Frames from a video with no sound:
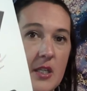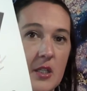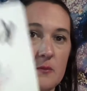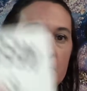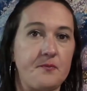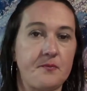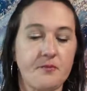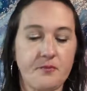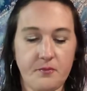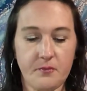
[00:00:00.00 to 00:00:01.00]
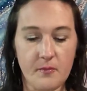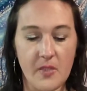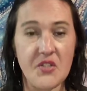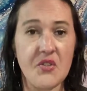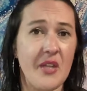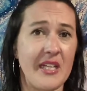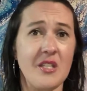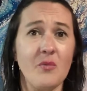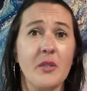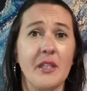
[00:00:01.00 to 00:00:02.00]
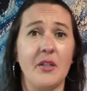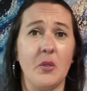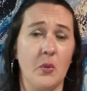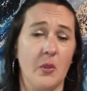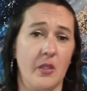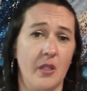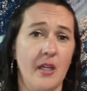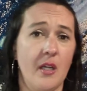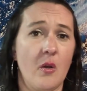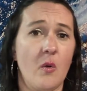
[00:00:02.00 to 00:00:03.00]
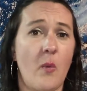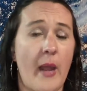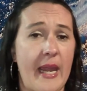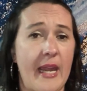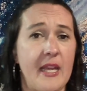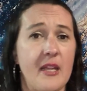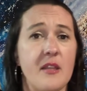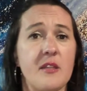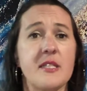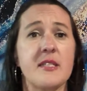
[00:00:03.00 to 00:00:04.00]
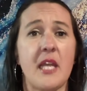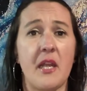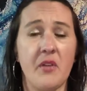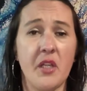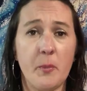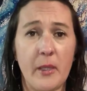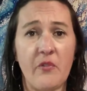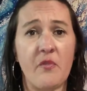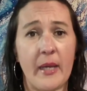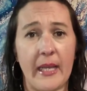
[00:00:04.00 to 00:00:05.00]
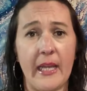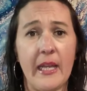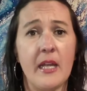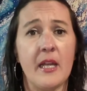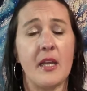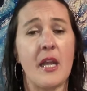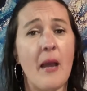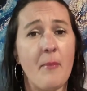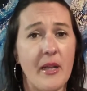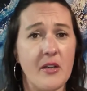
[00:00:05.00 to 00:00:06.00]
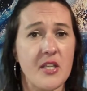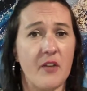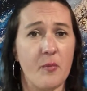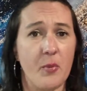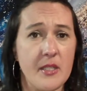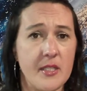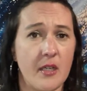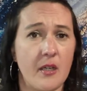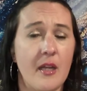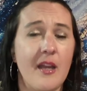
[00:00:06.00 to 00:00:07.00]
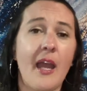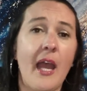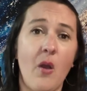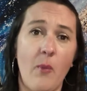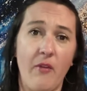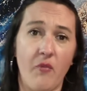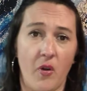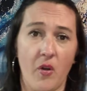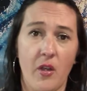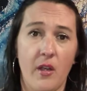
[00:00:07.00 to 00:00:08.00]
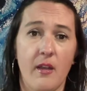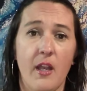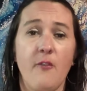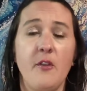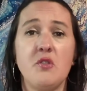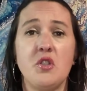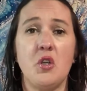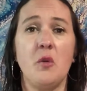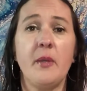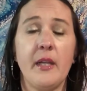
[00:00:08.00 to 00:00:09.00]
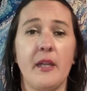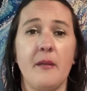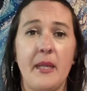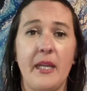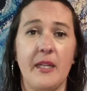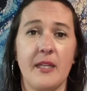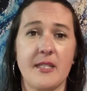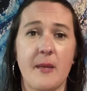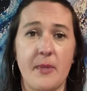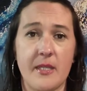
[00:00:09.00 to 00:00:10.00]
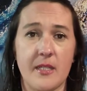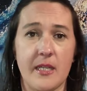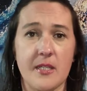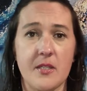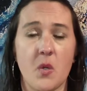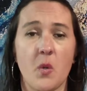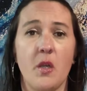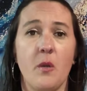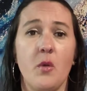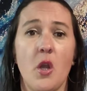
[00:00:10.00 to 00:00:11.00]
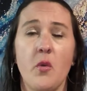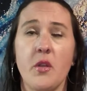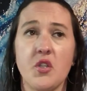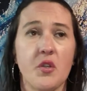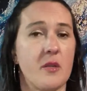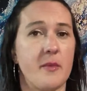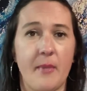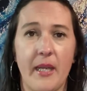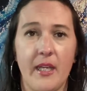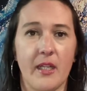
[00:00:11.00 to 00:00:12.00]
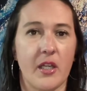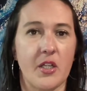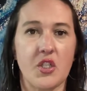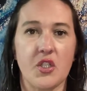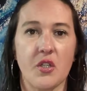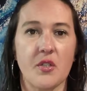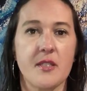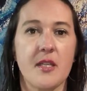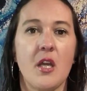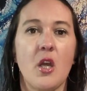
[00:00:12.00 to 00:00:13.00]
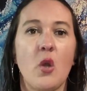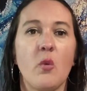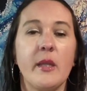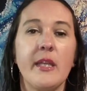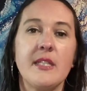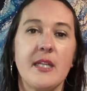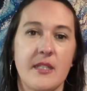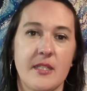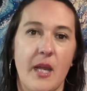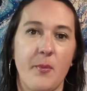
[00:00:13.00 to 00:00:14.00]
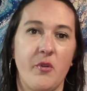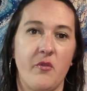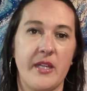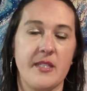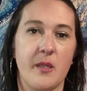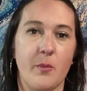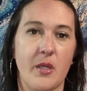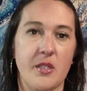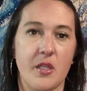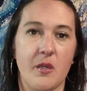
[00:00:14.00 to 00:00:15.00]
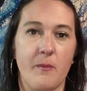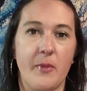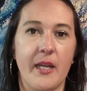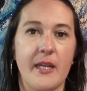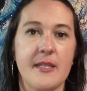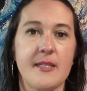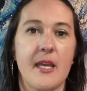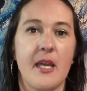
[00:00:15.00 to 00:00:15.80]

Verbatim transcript: you. So that's a really cool way to save a little bit of money, not buy yourself a printer. However, if you do plan on making this a business or you know that you're going to be making a lot of shirts, really take the time to invest in a printer because